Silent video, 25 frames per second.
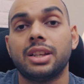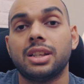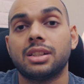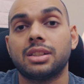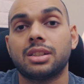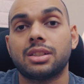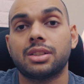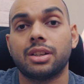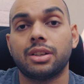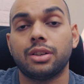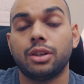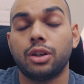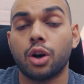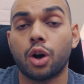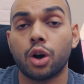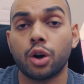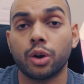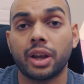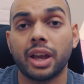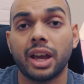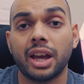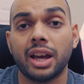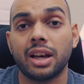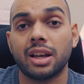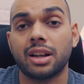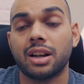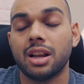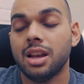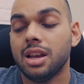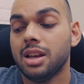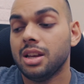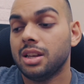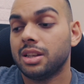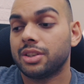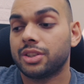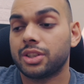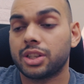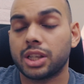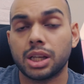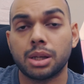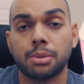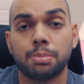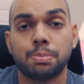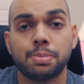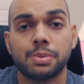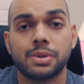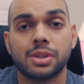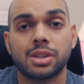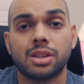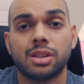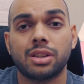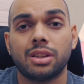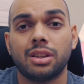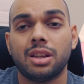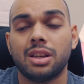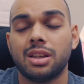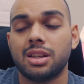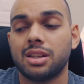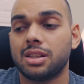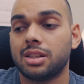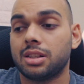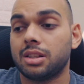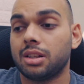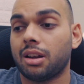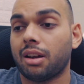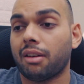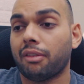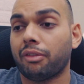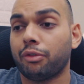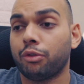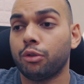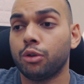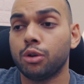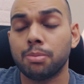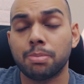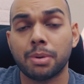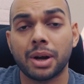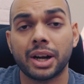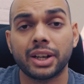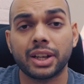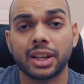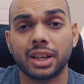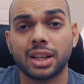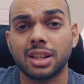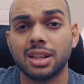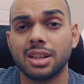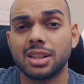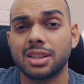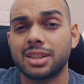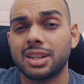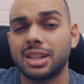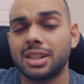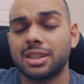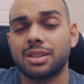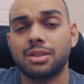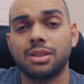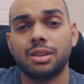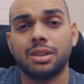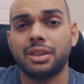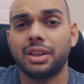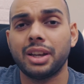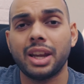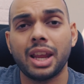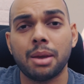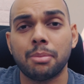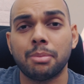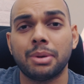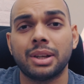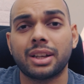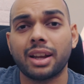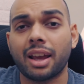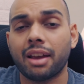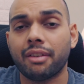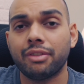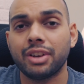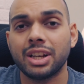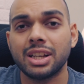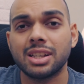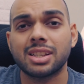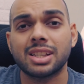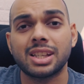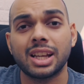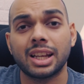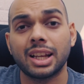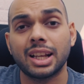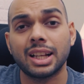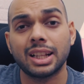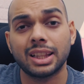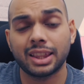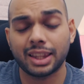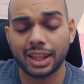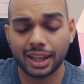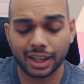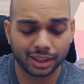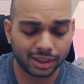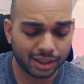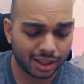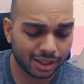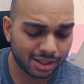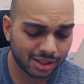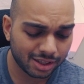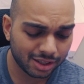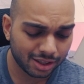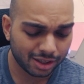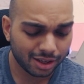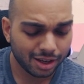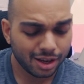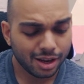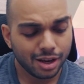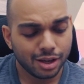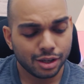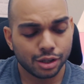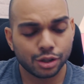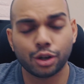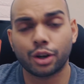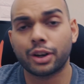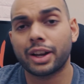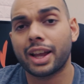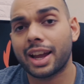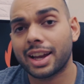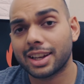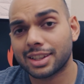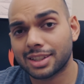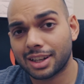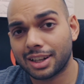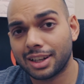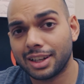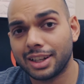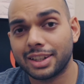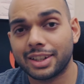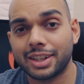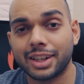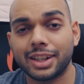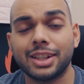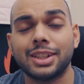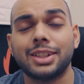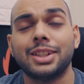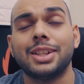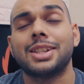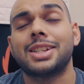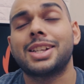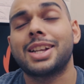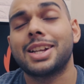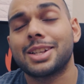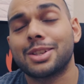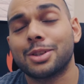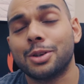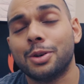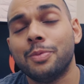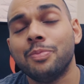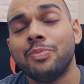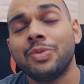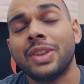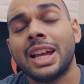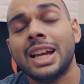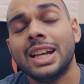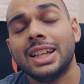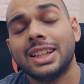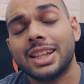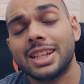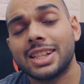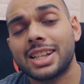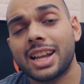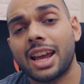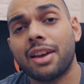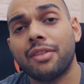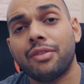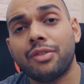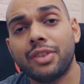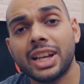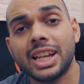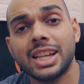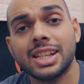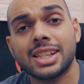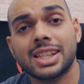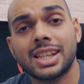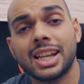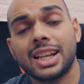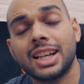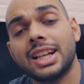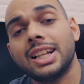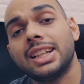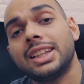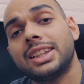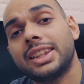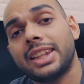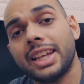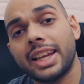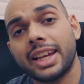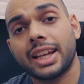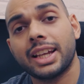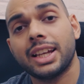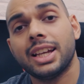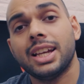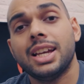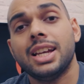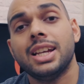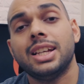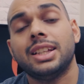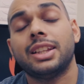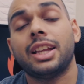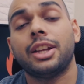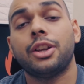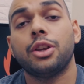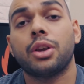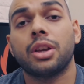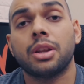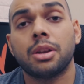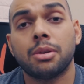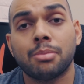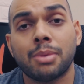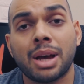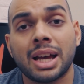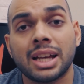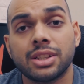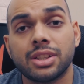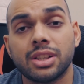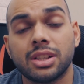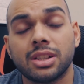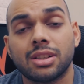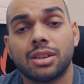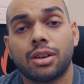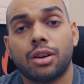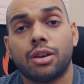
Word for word: there's dog hair, chips, there's food particles, there's name it, every single thing that's there. Sorry, I accidentally triggered this. So there's every single thing that you can imagine